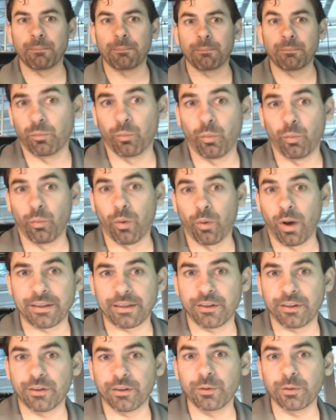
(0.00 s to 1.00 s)
what you
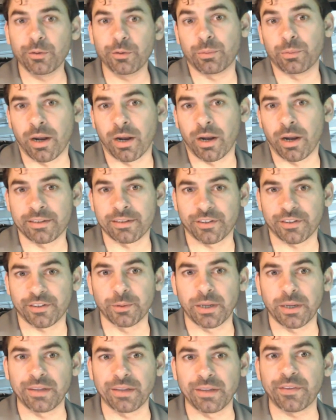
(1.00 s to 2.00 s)
would want to do if
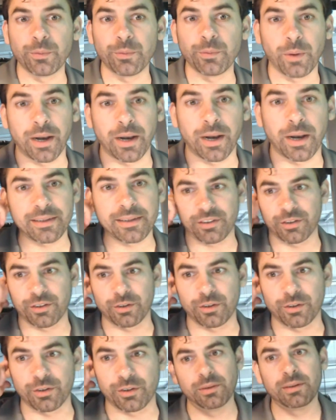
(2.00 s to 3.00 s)
you wanted to
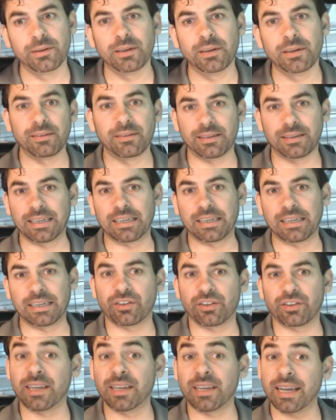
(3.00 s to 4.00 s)
teach
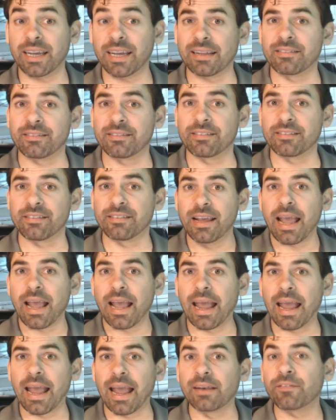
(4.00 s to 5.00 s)
kids.
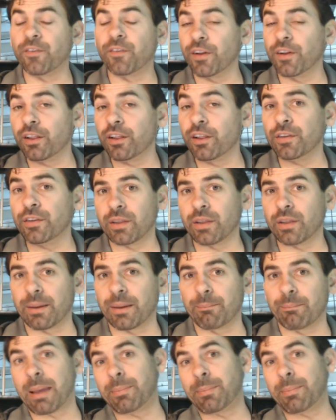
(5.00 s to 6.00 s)
And for those of you that
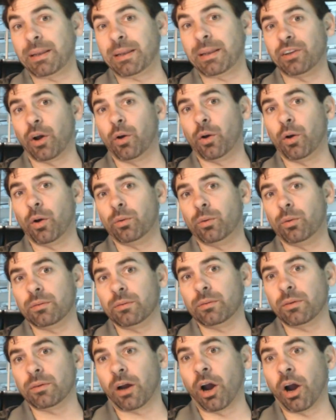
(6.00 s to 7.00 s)
maybe
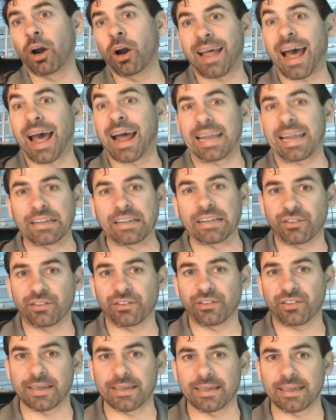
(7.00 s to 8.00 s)
aren't that
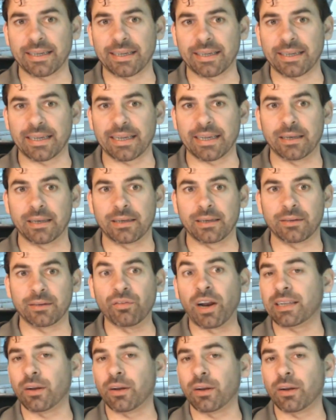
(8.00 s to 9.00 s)
interested in
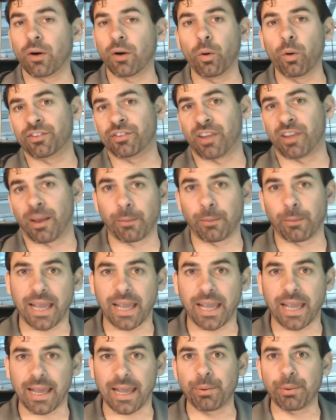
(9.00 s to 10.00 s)
running a whole summer
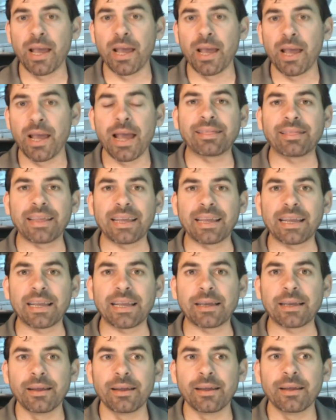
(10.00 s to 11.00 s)
camp, I think
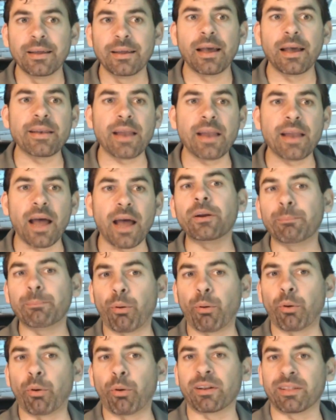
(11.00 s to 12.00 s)
another
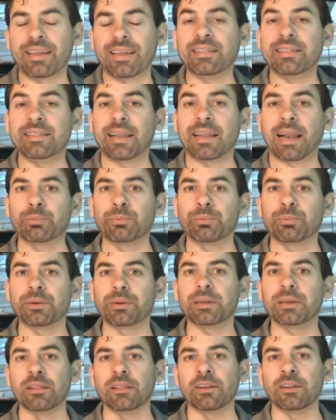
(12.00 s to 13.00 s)
important thing that I
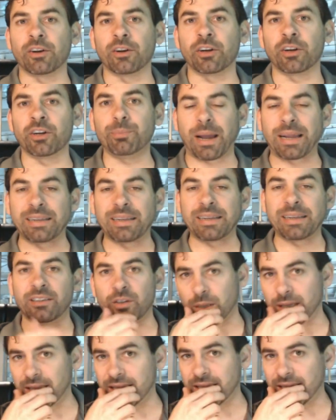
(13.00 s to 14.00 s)
really learned by
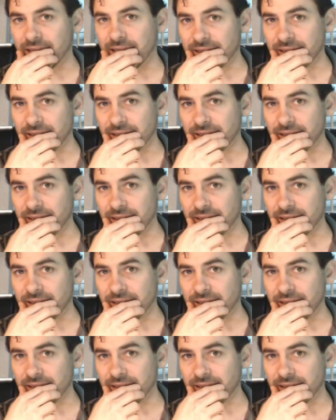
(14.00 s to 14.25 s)
doing this